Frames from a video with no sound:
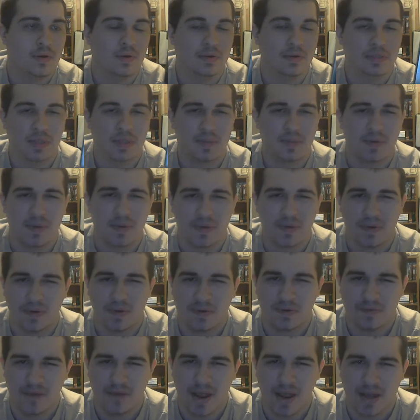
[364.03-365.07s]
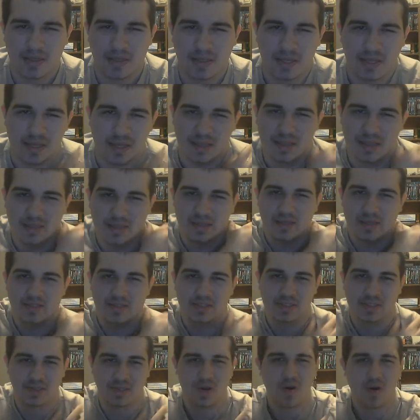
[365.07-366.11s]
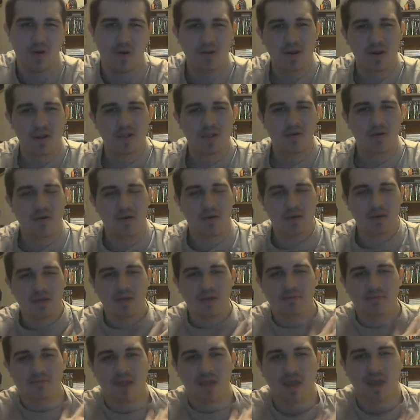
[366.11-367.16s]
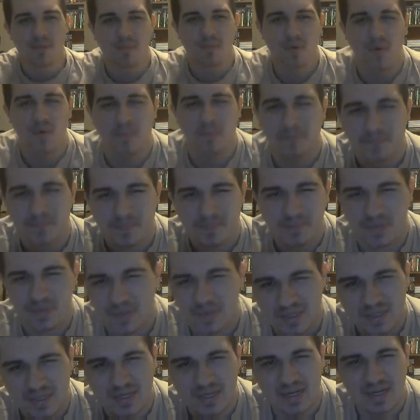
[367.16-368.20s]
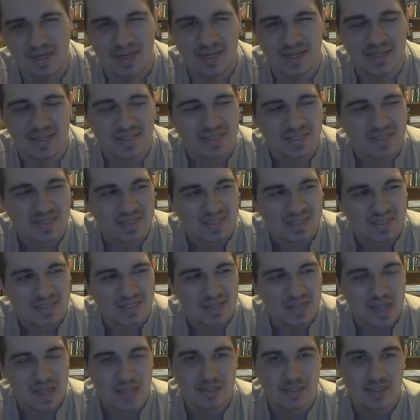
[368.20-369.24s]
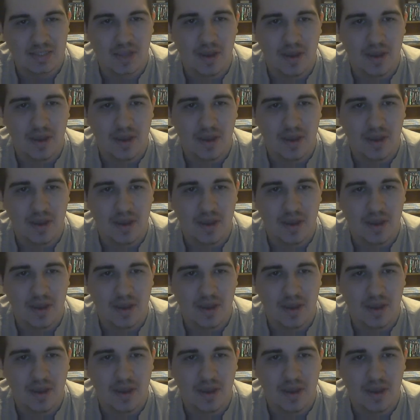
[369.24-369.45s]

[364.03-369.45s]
some of the effects, like the scarring on Neve Campbell, it